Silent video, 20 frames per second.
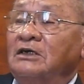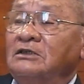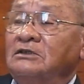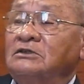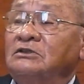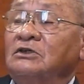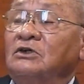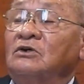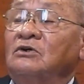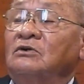
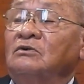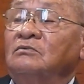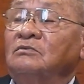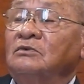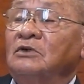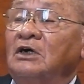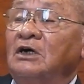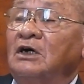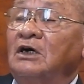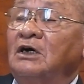So
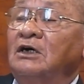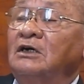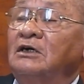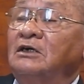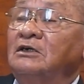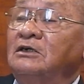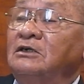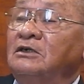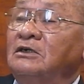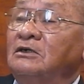uh,
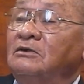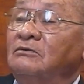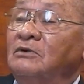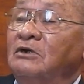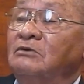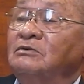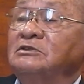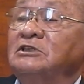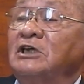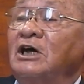
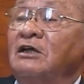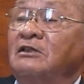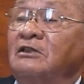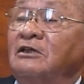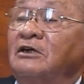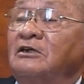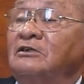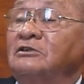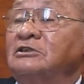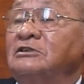we was out
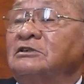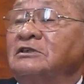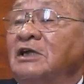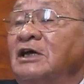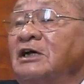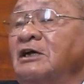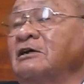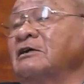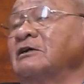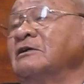there just
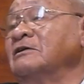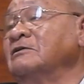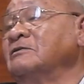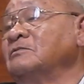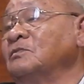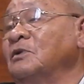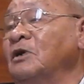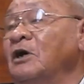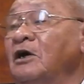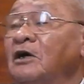like
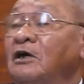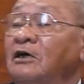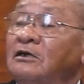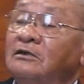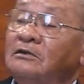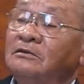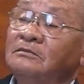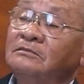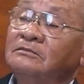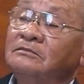a, a
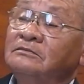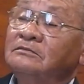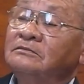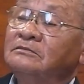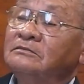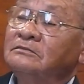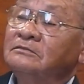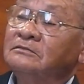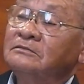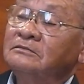
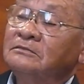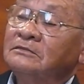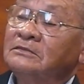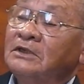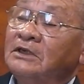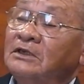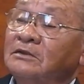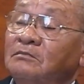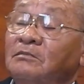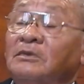
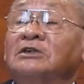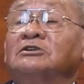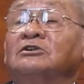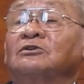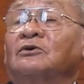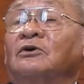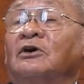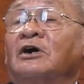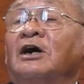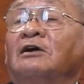bunch
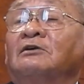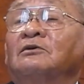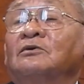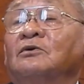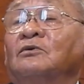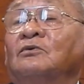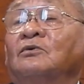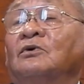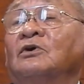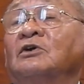of crowd
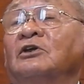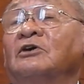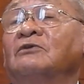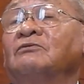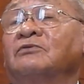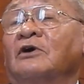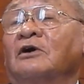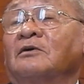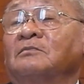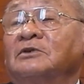over where they're
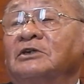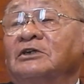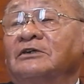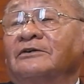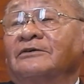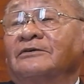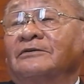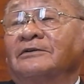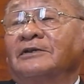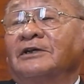from.
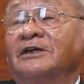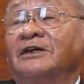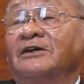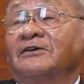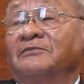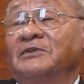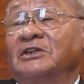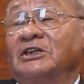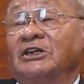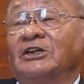You know, a lot
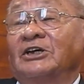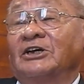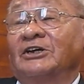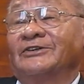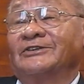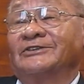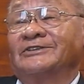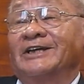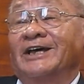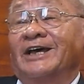of them didn't
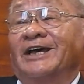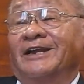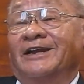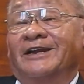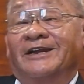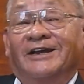understand